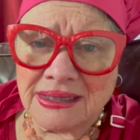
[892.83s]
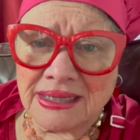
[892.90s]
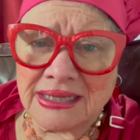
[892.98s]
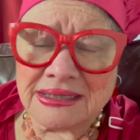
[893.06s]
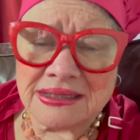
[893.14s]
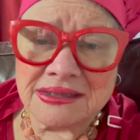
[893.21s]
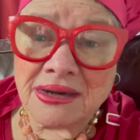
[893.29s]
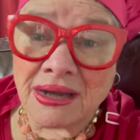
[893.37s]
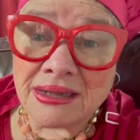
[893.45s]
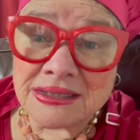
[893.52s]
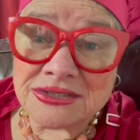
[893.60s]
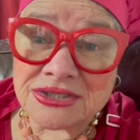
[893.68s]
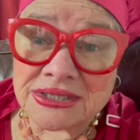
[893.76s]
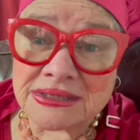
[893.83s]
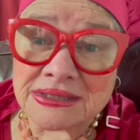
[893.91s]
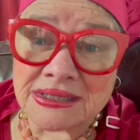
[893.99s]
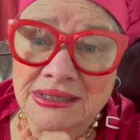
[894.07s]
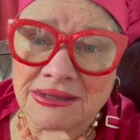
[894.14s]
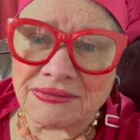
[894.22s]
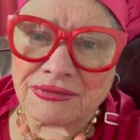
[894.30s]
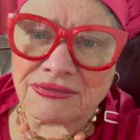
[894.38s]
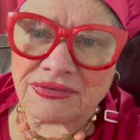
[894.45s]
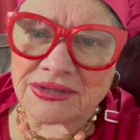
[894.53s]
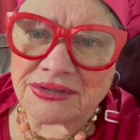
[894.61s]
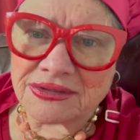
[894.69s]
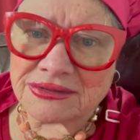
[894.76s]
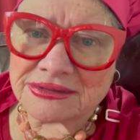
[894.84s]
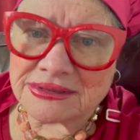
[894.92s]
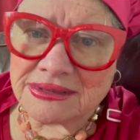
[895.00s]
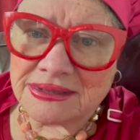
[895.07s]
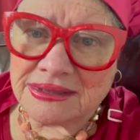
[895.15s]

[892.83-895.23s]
and acknowledging the love of others.